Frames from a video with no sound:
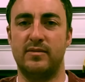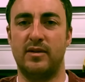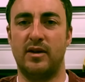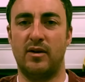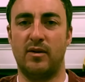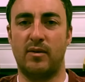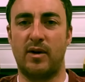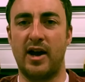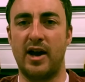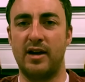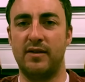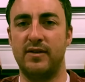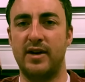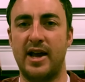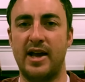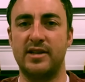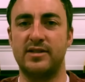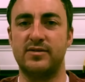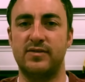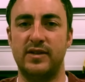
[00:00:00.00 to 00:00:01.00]
you know kind of an
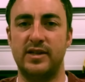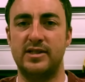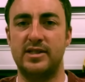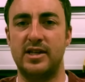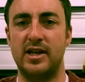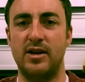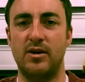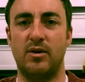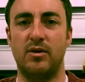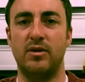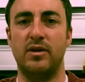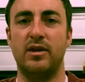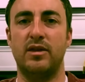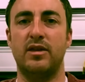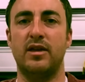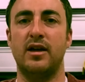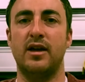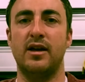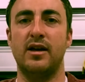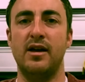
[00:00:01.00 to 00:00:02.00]
SVT only
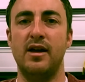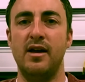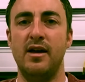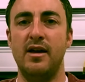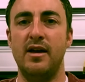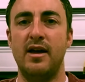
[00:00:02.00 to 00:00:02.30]
thing.